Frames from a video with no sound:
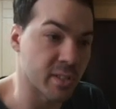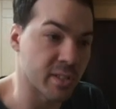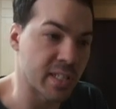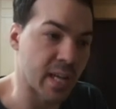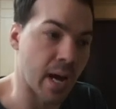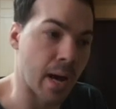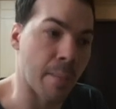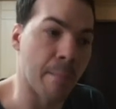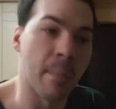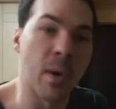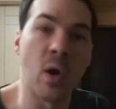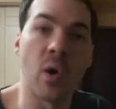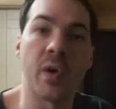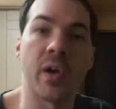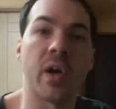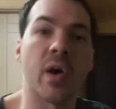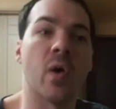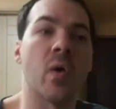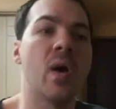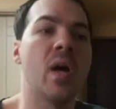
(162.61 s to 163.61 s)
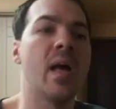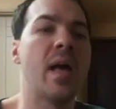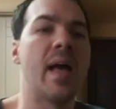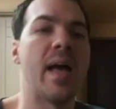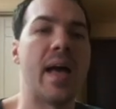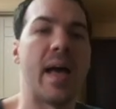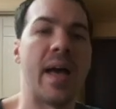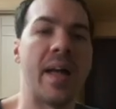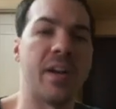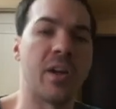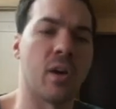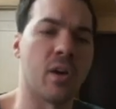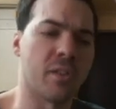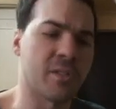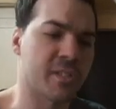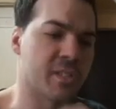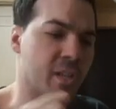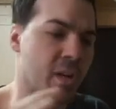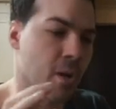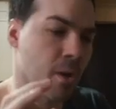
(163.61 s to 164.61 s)
Tamodo, and
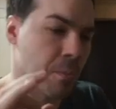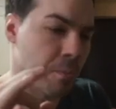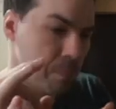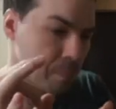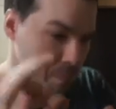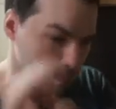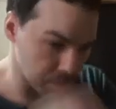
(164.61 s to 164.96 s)
also